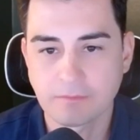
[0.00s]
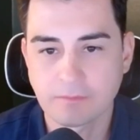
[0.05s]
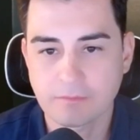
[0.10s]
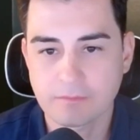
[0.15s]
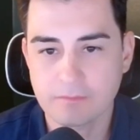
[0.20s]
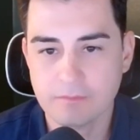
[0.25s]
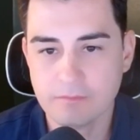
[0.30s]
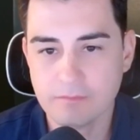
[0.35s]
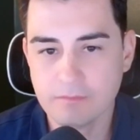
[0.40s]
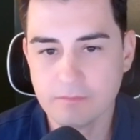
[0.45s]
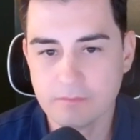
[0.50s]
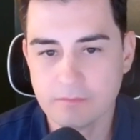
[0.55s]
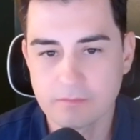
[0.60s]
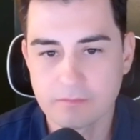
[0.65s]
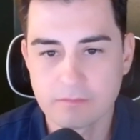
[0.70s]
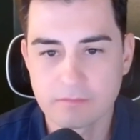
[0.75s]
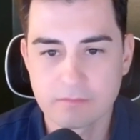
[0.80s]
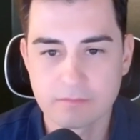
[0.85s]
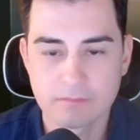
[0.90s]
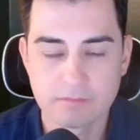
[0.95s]

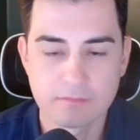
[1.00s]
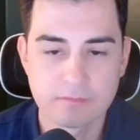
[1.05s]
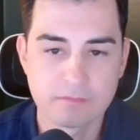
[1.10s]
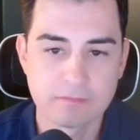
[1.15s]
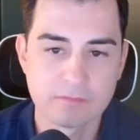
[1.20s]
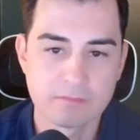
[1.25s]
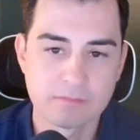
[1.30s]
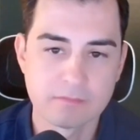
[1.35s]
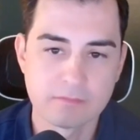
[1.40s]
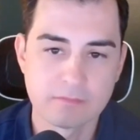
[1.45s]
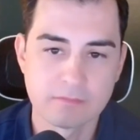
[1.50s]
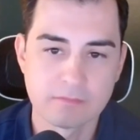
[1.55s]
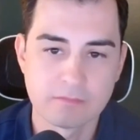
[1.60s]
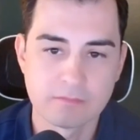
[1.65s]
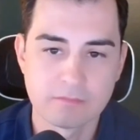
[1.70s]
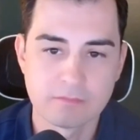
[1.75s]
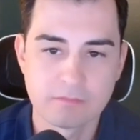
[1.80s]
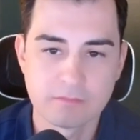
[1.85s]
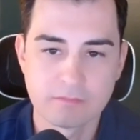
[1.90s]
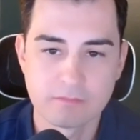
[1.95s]

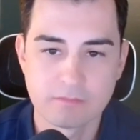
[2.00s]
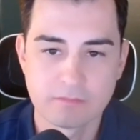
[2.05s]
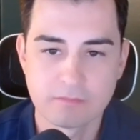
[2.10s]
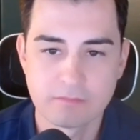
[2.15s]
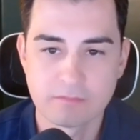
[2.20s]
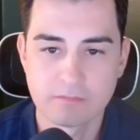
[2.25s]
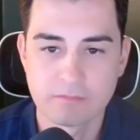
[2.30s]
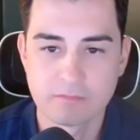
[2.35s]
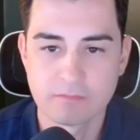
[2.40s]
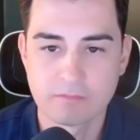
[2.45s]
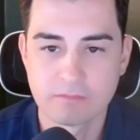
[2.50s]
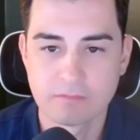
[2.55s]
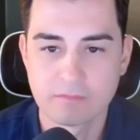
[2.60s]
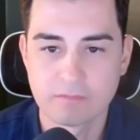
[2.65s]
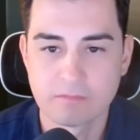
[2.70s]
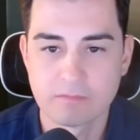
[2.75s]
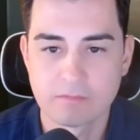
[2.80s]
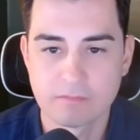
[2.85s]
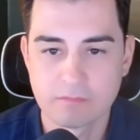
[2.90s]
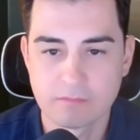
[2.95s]

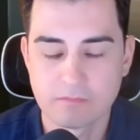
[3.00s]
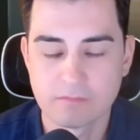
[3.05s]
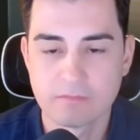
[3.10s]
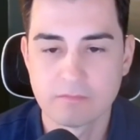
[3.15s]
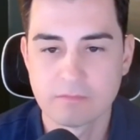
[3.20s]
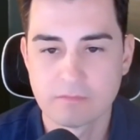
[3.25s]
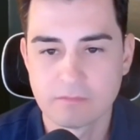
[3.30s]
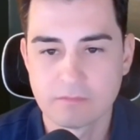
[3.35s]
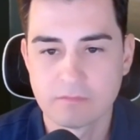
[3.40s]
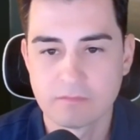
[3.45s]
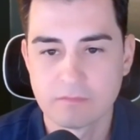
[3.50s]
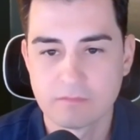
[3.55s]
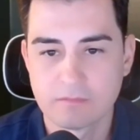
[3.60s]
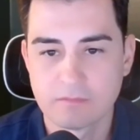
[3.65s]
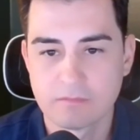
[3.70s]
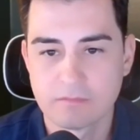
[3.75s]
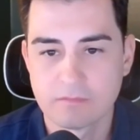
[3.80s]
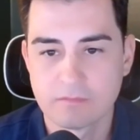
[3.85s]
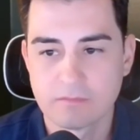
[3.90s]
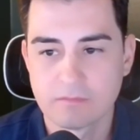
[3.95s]

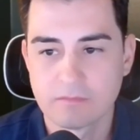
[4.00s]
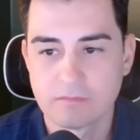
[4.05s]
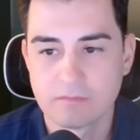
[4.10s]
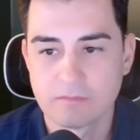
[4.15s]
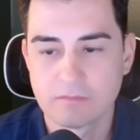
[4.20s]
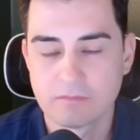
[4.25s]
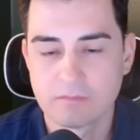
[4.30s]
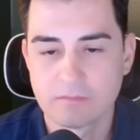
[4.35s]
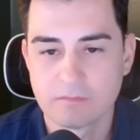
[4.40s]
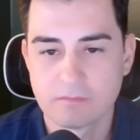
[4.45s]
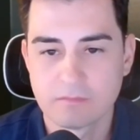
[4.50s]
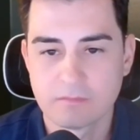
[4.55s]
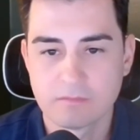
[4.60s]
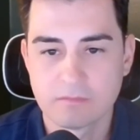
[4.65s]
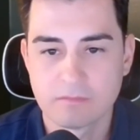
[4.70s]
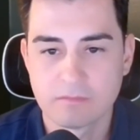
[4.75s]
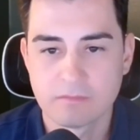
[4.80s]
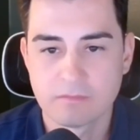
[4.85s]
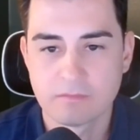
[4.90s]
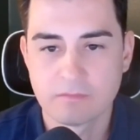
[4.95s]

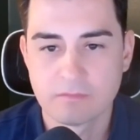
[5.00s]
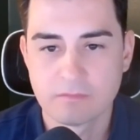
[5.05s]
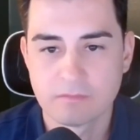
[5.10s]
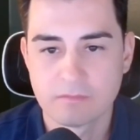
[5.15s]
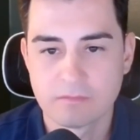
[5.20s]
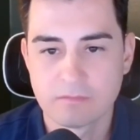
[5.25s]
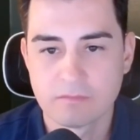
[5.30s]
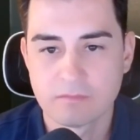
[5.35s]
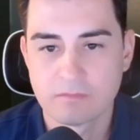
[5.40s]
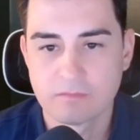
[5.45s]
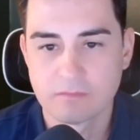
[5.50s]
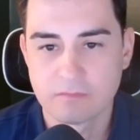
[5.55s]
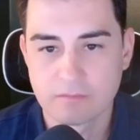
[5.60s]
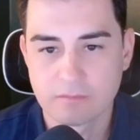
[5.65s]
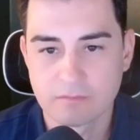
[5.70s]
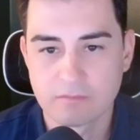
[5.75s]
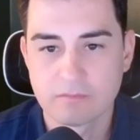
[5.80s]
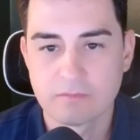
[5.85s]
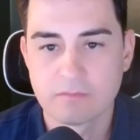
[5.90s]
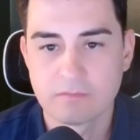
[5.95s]

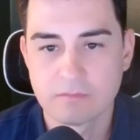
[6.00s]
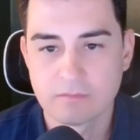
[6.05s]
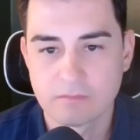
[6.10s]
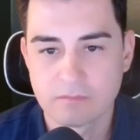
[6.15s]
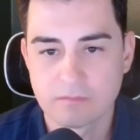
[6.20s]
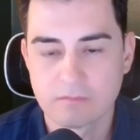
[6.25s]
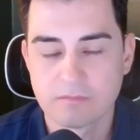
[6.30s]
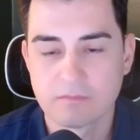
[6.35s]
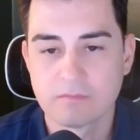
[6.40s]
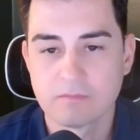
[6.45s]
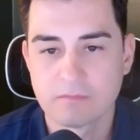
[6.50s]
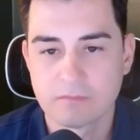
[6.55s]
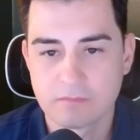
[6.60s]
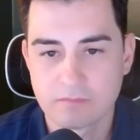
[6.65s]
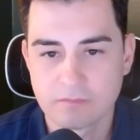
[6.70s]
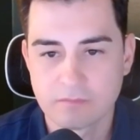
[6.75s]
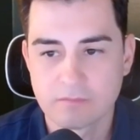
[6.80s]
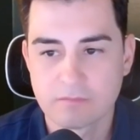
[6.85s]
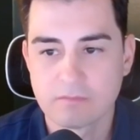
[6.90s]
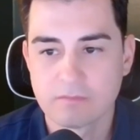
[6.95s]
No words are spoken by the person on screen.